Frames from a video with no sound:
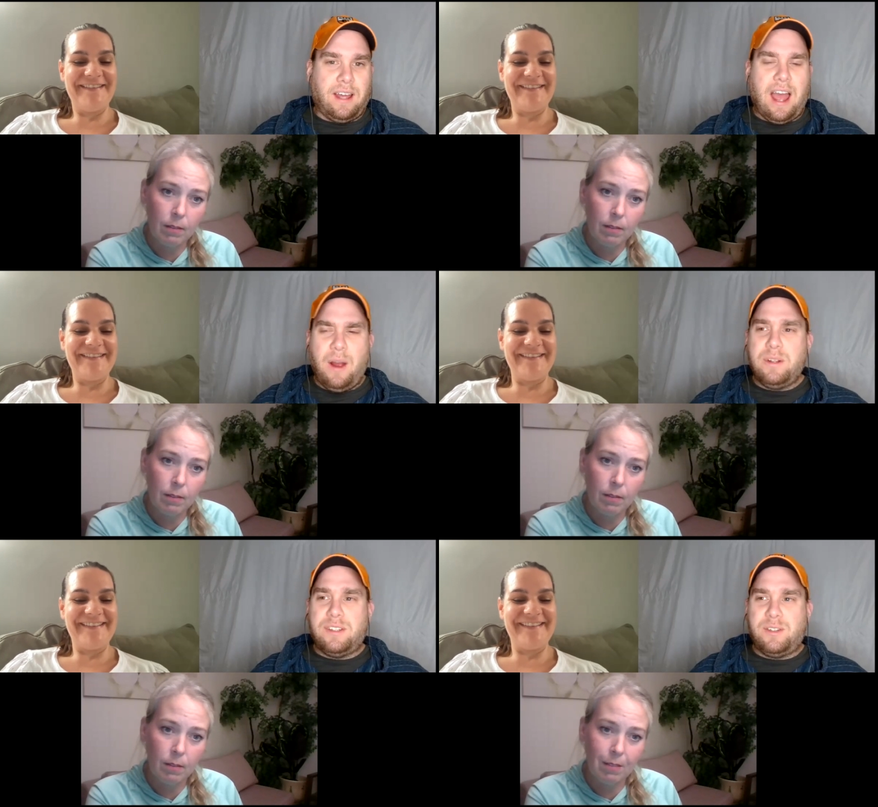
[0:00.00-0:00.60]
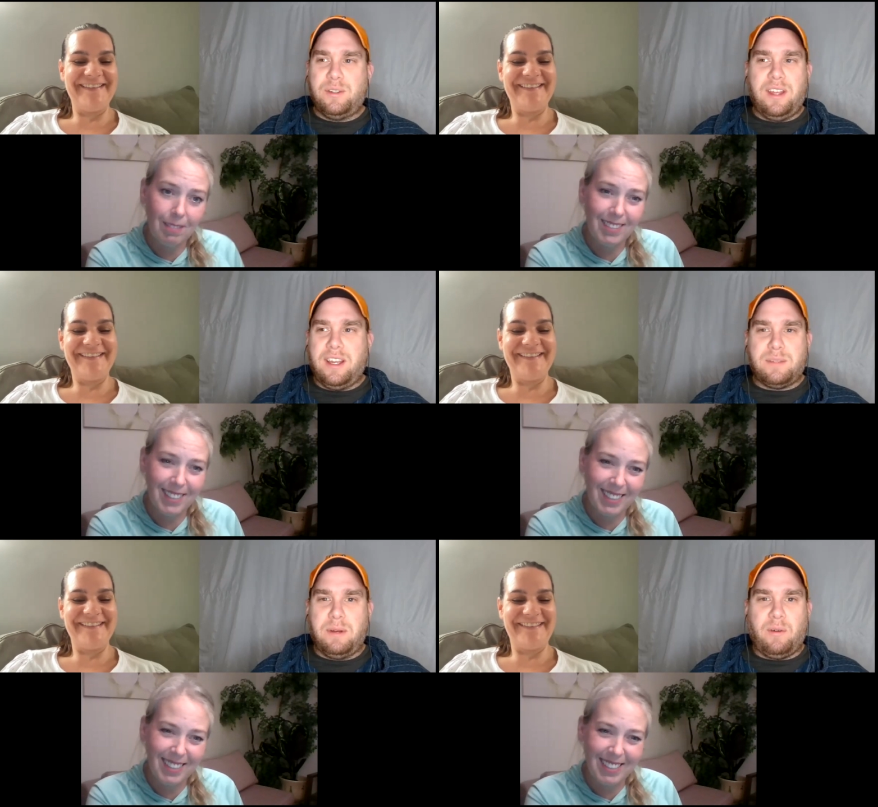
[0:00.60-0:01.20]
Speaker 1: I always do
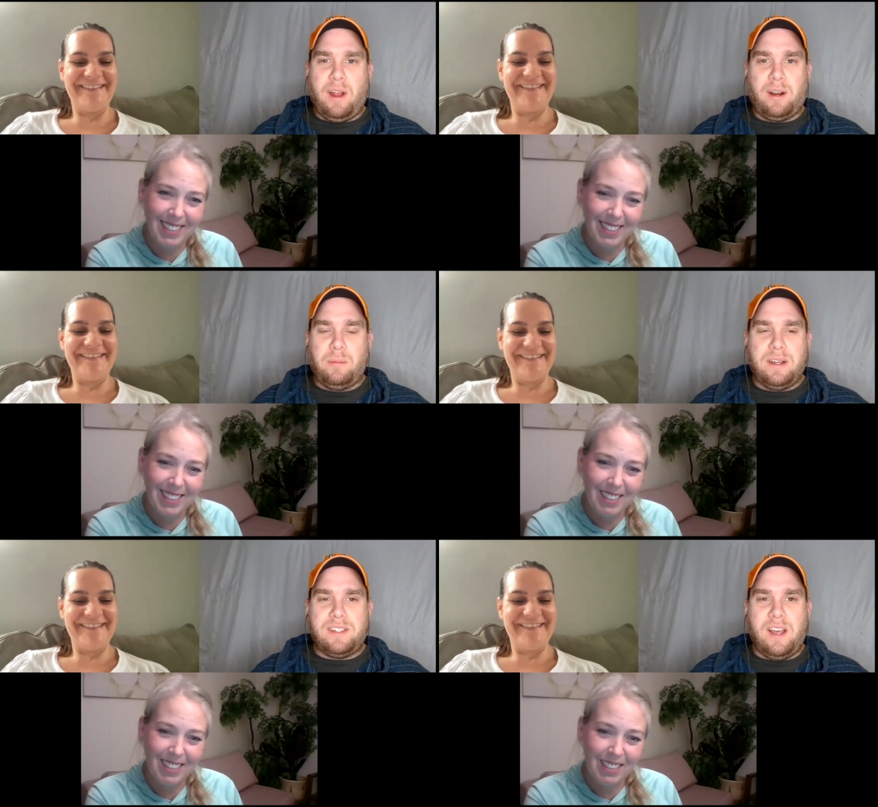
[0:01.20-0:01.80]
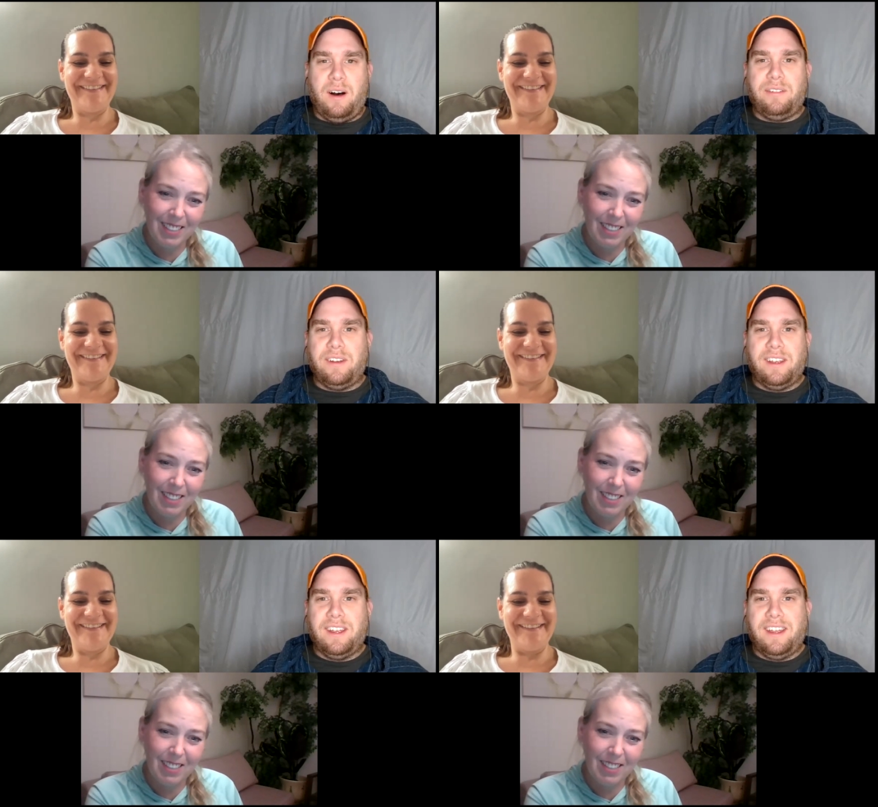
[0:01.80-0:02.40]
think it's McGregor myself.
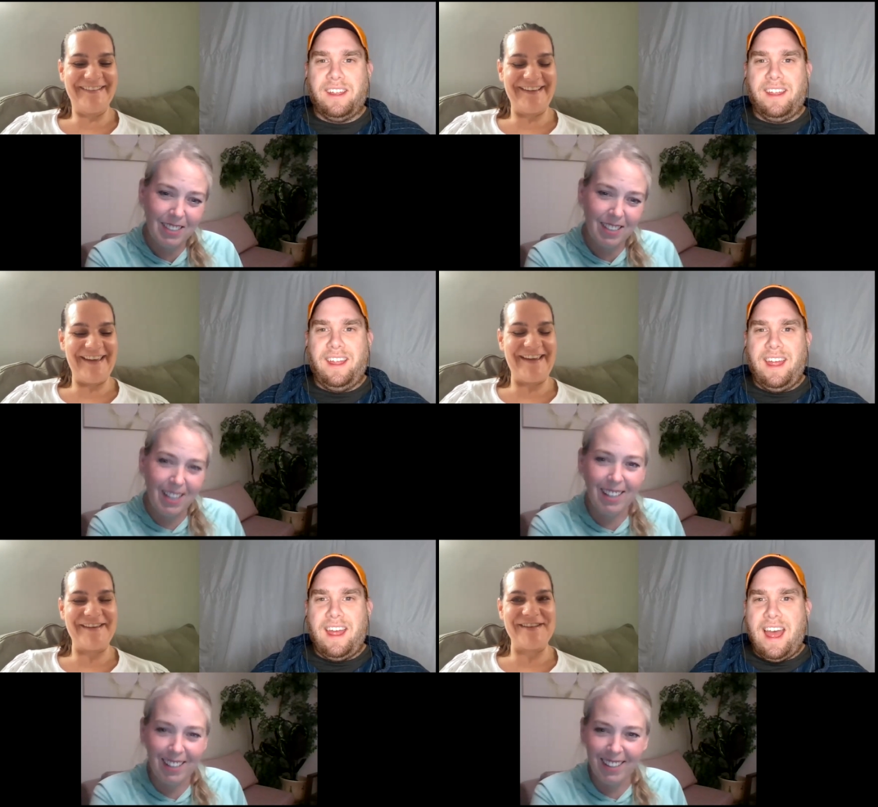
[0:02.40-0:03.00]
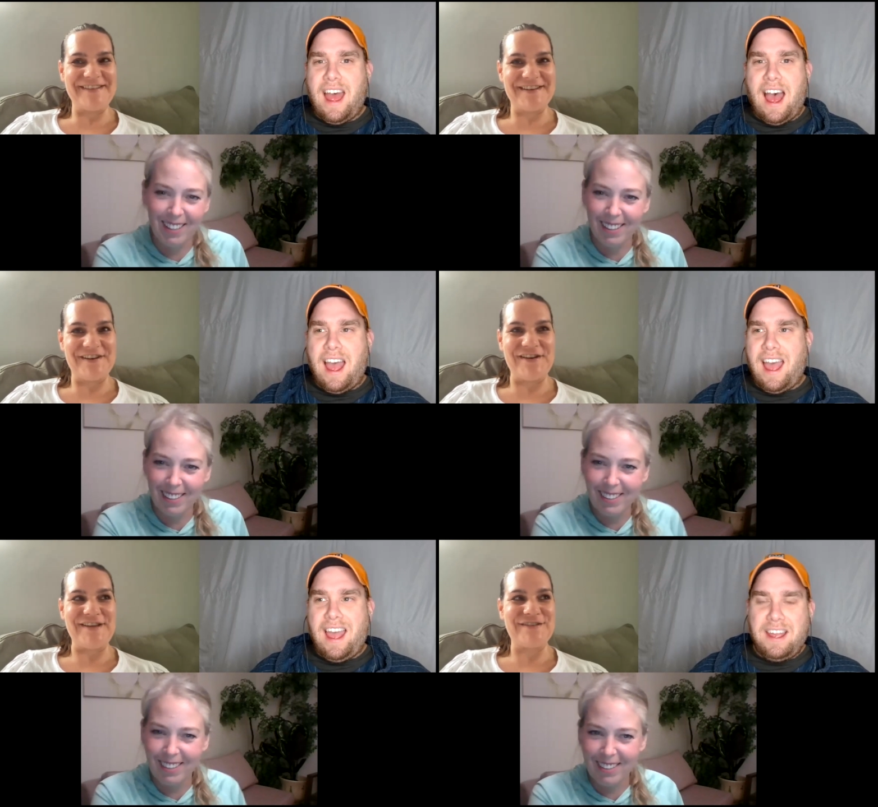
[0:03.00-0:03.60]
Yeah,
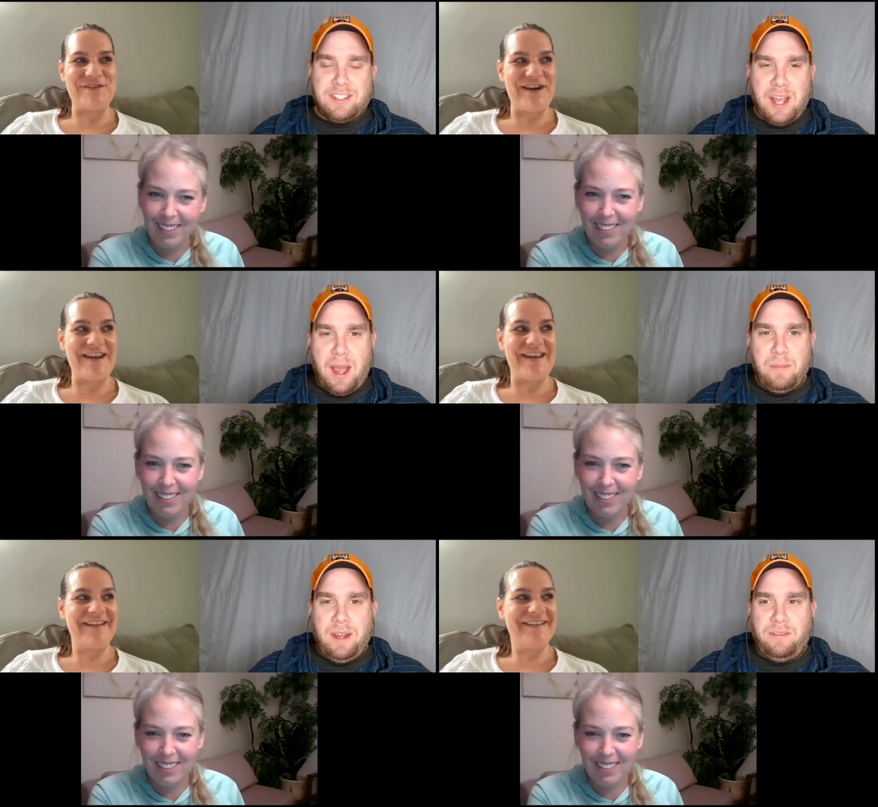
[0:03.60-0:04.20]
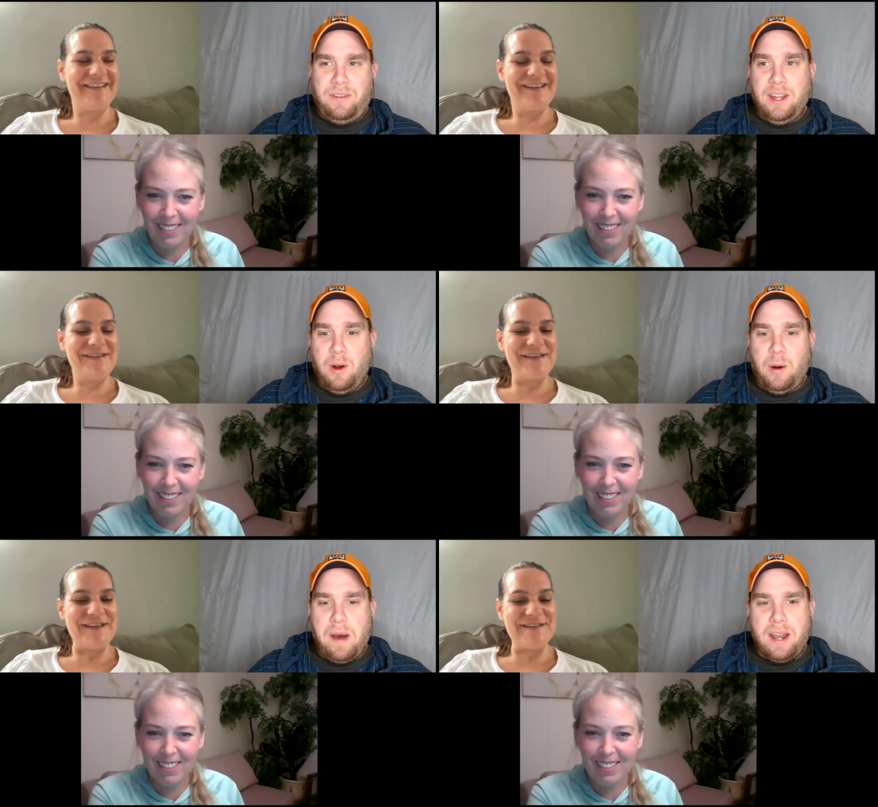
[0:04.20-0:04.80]
I, I, actually I made a
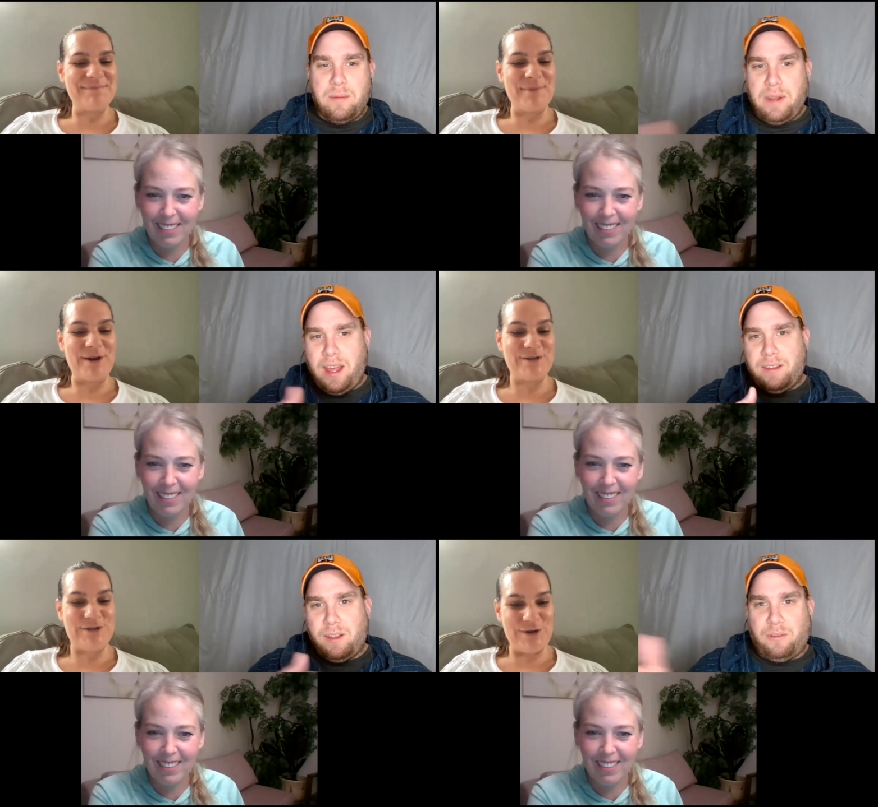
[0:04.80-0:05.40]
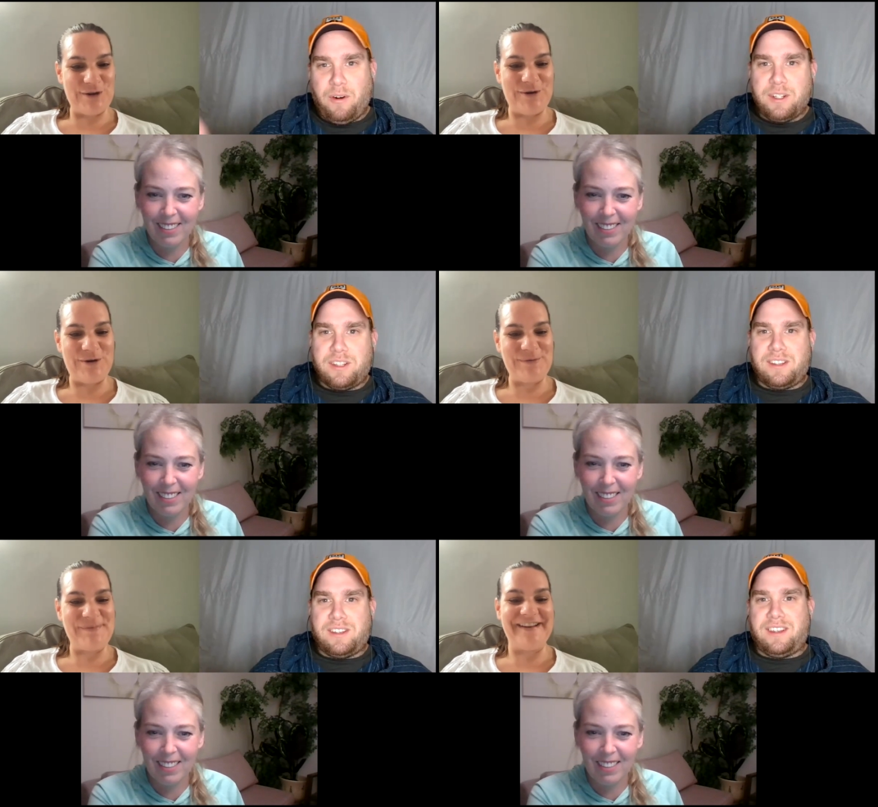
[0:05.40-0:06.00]
video about him, and I the
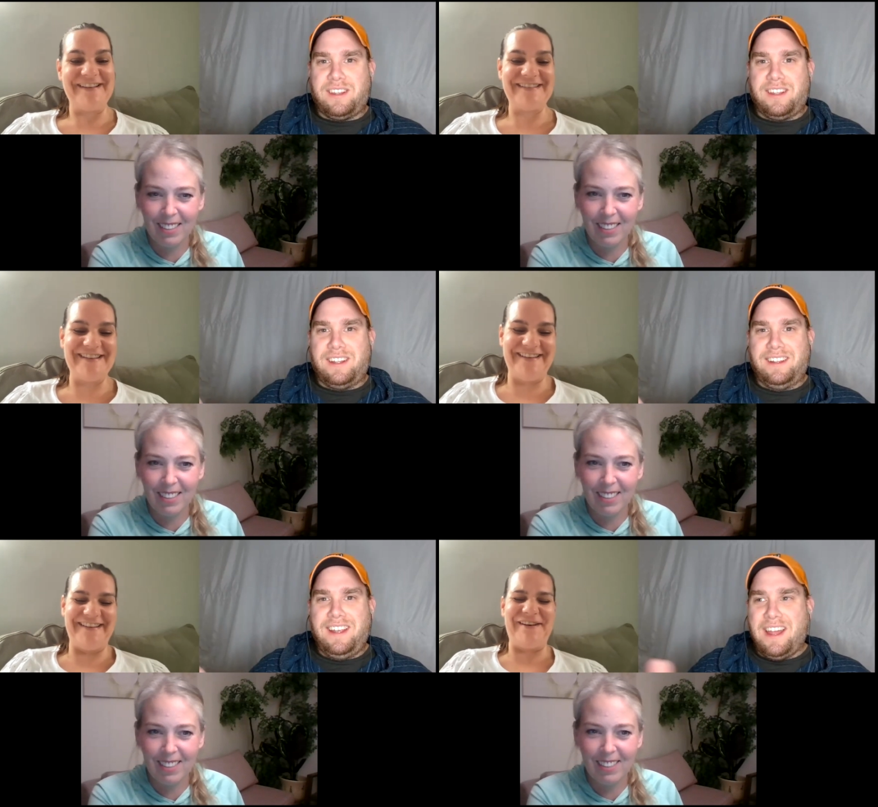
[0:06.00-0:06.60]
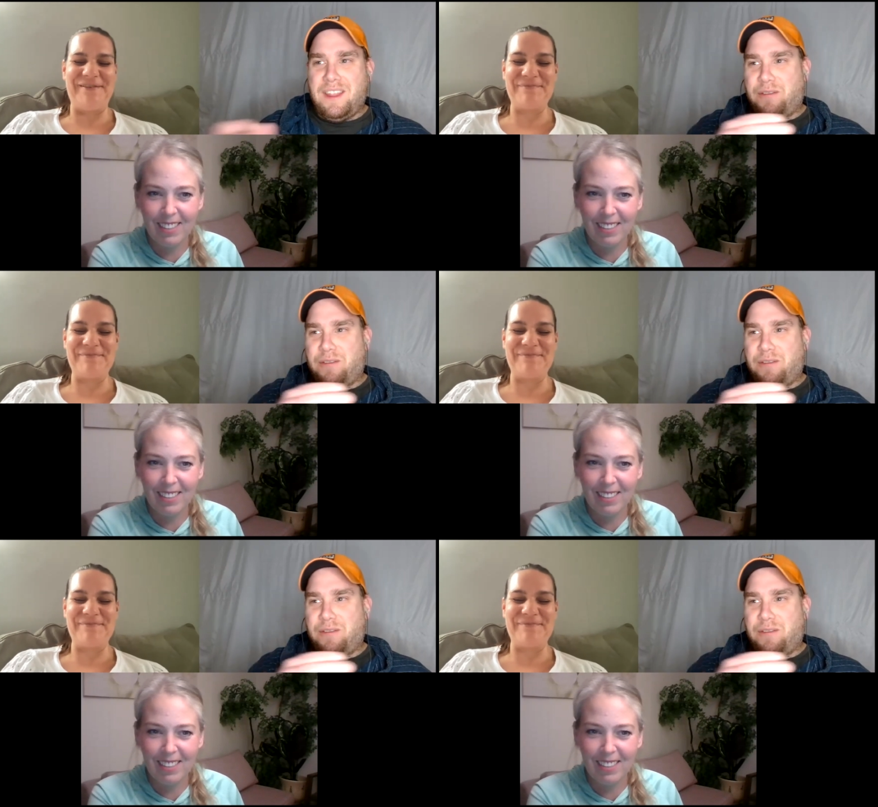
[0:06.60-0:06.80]
first yeah the